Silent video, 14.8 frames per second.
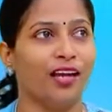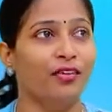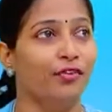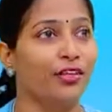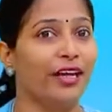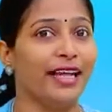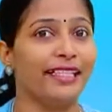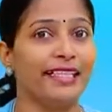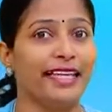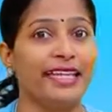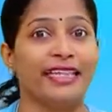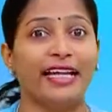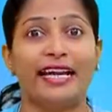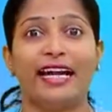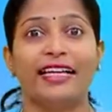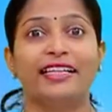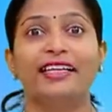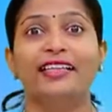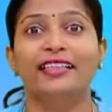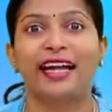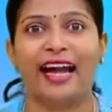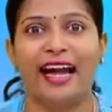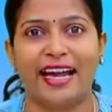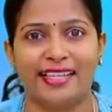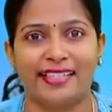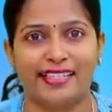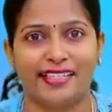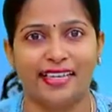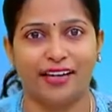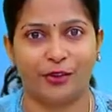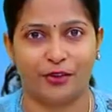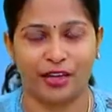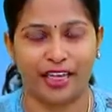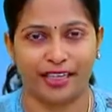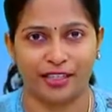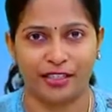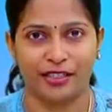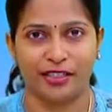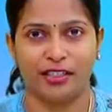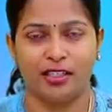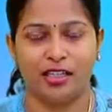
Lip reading: If you can see, the letter S, right?